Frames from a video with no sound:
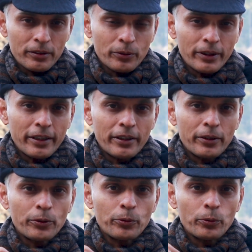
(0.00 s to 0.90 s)
to get
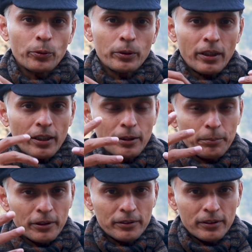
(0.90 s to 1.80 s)
into other
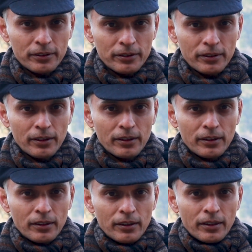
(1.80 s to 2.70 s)
person's
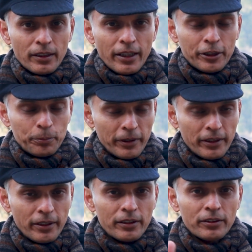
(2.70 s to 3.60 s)

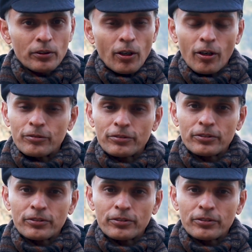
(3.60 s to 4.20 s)
experience of